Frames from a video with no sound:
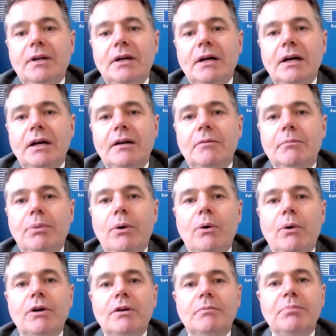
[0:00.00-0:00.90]

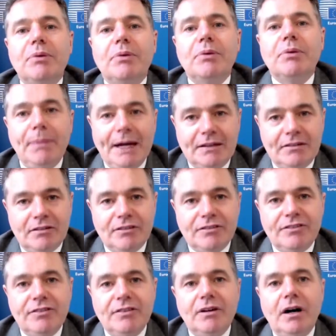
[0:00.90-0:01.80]
important
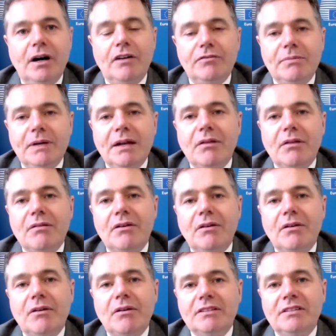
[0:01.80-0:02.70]
perspective of
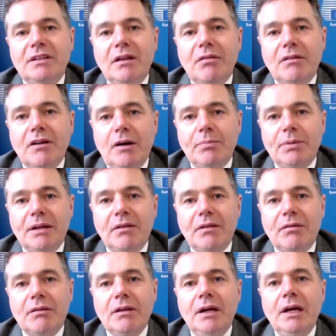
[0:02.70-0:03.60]
ministers on these
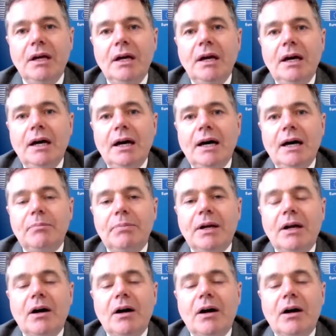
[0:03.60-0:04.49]
topics.
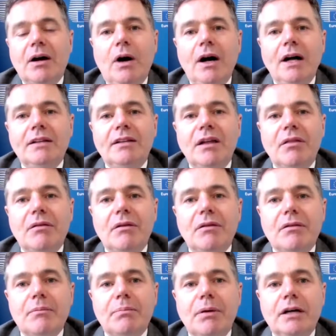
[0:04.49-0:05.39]
Because while this
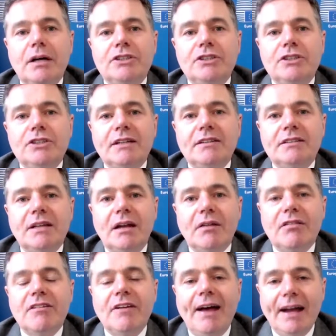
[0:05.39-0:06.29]
is a project
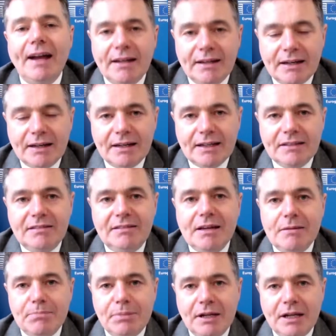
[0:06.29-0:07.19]
that is technically
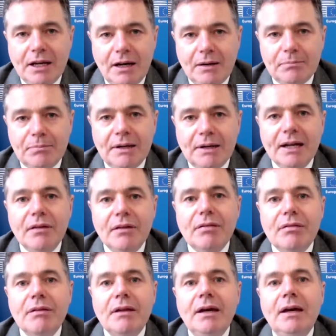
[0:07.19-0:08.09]
deeply
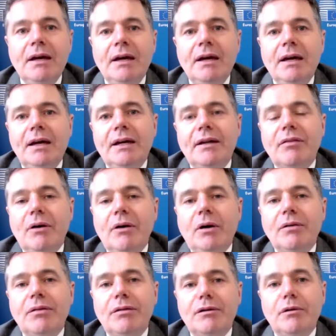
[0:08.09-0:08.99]
complex, it's
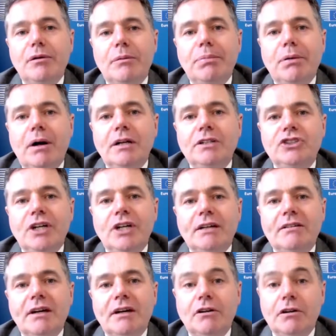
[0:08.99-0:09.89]
also a
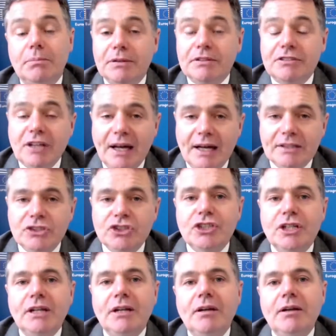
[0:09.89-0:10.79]
project that could
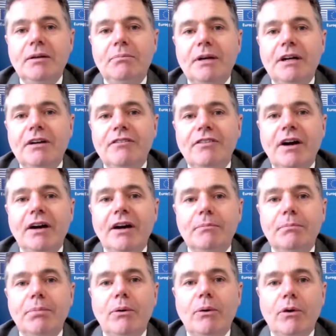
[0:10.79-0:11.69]
potentially be a
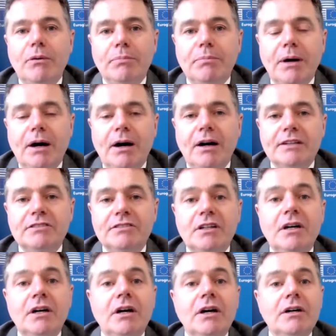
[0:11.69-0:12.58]
very important
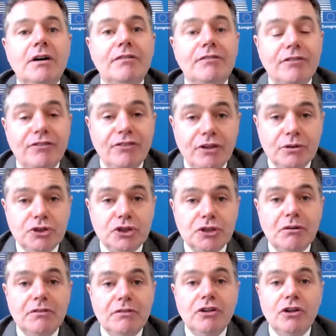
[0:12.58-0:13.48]
part of the
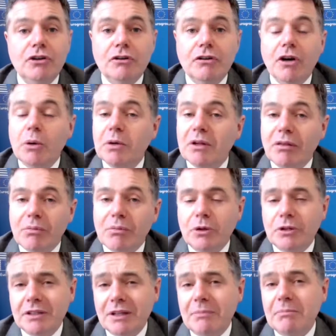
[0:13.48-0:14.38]
future of the euro. It's one that